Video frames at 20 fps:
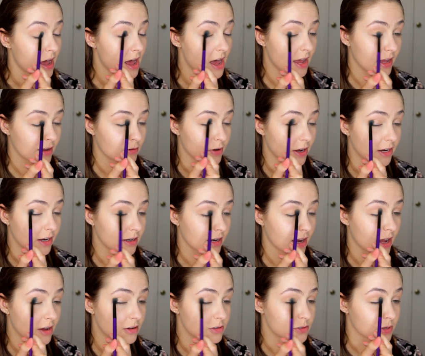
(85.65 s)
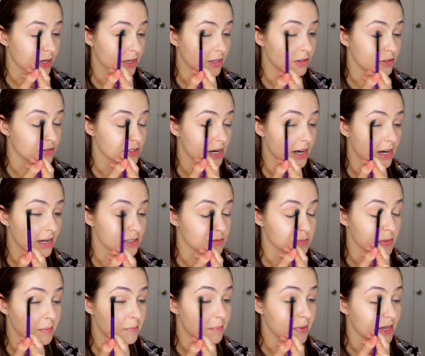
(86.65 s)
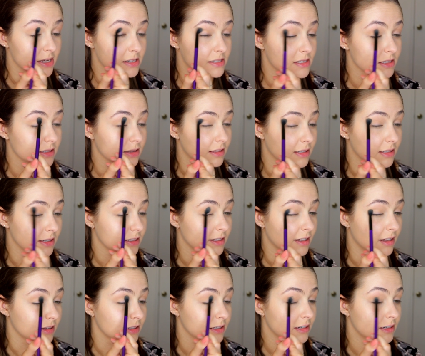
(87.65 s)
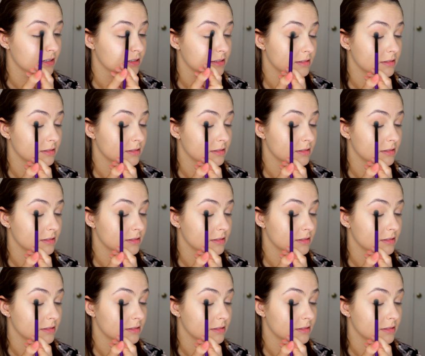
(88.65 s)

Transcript: eye right now so I can use it as my base lid color.